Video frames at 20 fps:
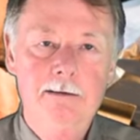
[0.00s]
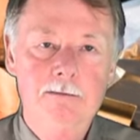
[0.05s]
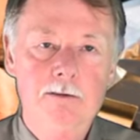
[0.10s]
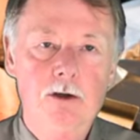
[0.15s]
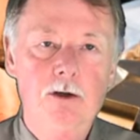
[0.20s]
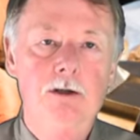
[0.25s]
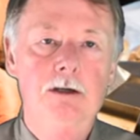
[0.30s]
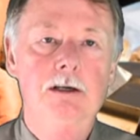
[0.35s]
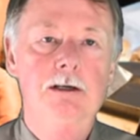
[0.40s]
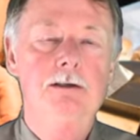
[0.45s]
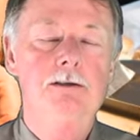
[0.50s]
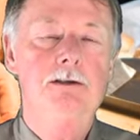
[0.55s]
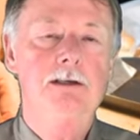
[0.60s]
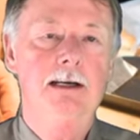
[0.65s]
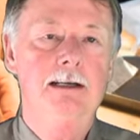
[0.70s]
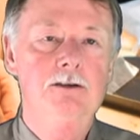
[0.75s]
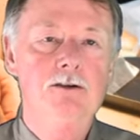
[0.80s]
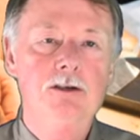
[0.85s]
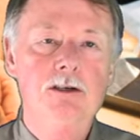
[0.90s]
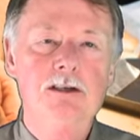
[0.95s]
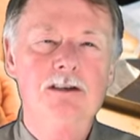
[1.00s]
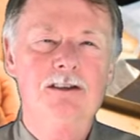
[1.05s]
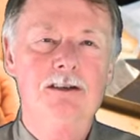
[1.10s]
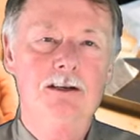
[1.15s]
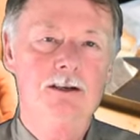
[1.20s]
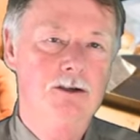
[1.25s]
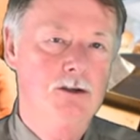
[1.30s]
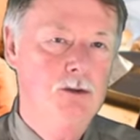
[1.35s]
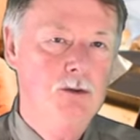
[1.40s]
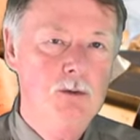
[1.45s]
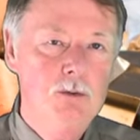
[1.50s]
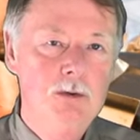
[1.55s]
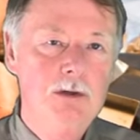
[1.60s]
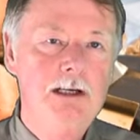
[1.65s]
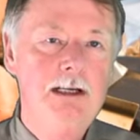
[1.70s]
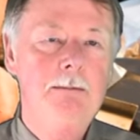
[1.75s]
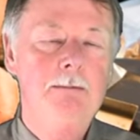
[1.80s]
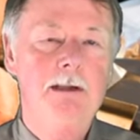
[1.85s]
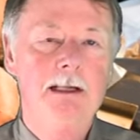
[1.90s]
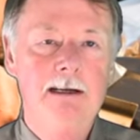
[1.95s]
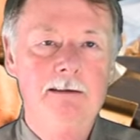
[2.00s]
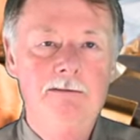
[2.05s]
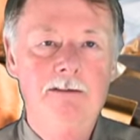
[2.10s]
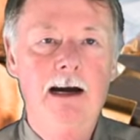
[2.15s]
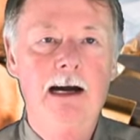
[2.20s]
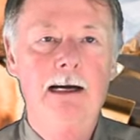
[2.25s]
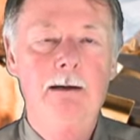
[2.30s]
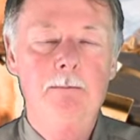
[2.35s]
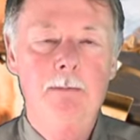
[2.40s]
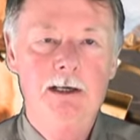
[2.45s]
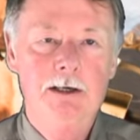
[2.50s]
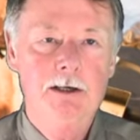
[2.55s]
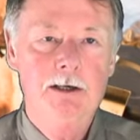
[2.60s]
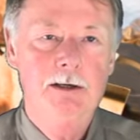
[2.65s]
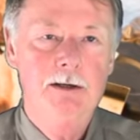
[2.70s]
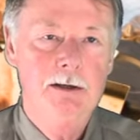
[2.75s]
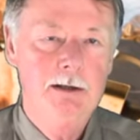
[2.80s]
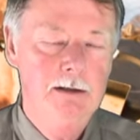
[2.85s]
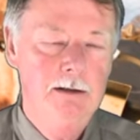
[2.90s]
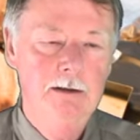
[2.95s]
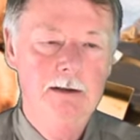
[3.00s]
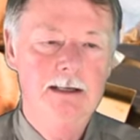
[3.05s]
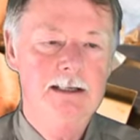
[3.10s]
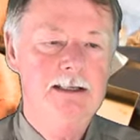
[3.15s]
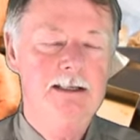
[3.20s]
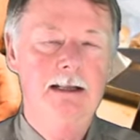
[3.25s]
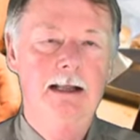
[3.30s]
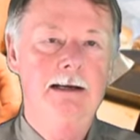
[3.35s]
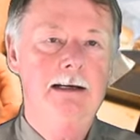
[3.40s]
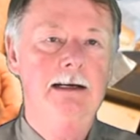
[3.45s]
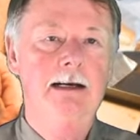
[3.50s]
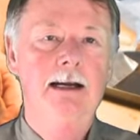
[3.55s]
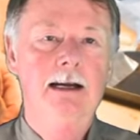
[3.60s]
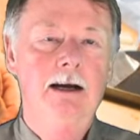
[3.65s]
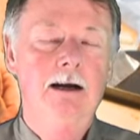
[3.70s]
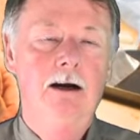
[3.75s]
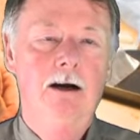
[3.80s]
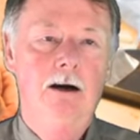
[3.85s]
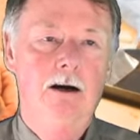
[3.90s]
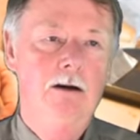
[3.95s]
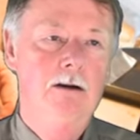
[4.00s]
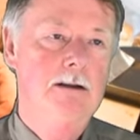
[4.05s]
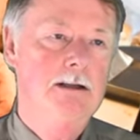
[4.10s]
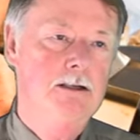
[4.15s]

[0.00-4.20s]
of goods and just extremely fine material. It's like all